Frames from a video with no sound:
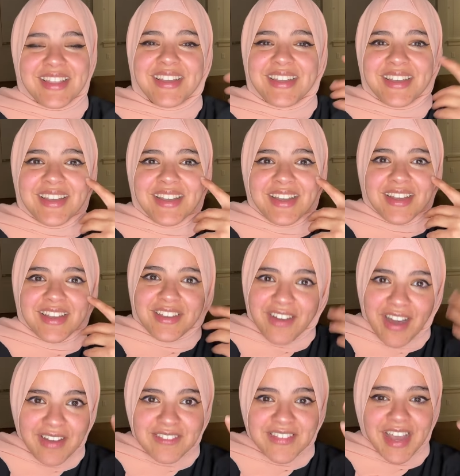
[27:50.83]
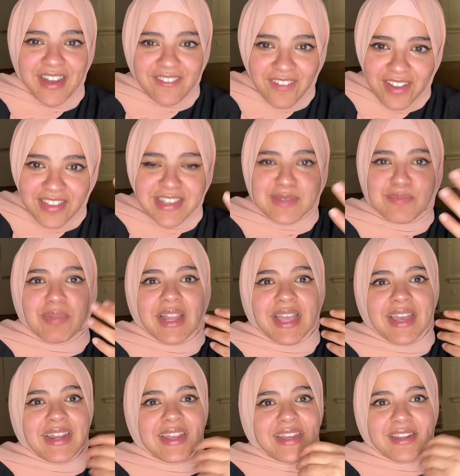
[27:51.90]
Like, you have to have all this
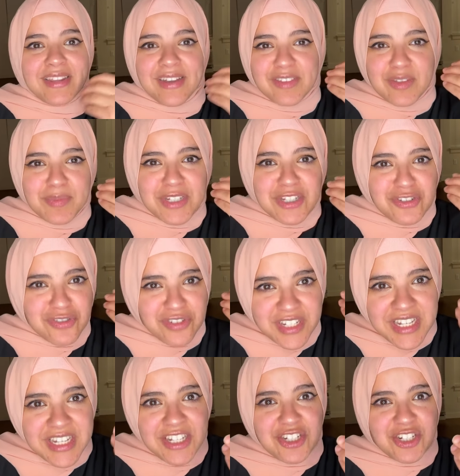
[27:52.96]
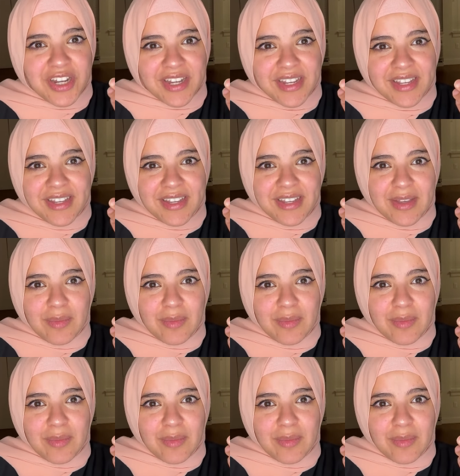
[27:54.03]
planning and you have to be strategic